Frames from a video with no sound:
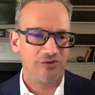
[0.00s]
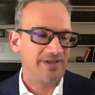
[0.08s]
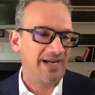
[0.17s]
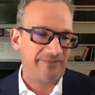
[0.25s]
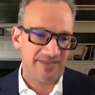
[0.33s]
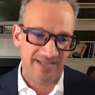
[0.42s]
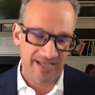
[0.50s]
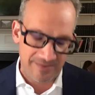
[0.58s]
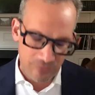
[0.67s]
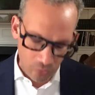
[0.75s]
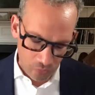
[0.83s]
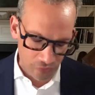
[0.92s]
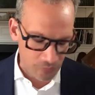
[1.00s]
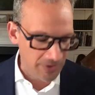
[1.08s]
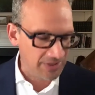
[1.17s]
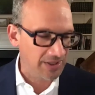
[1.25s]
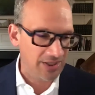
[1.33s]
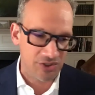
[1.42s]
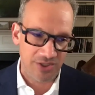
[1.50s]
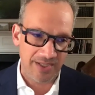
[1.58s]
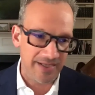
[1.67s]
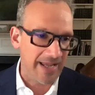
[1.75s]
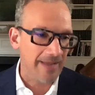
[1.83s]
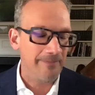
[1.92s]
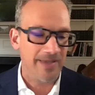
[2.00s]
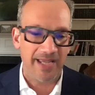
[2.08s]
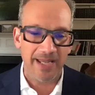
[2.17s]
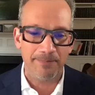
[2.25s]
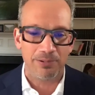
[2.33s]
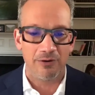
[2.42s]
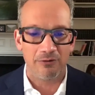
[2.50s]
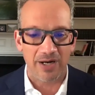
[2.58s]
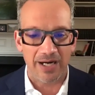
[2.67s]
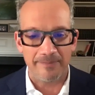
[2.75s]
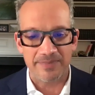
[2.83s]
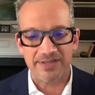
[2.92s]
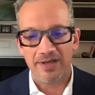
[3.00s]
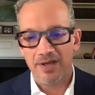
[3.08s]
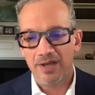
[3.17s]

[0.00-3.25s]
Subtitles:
and I have to say, tools we teach in MBA programs,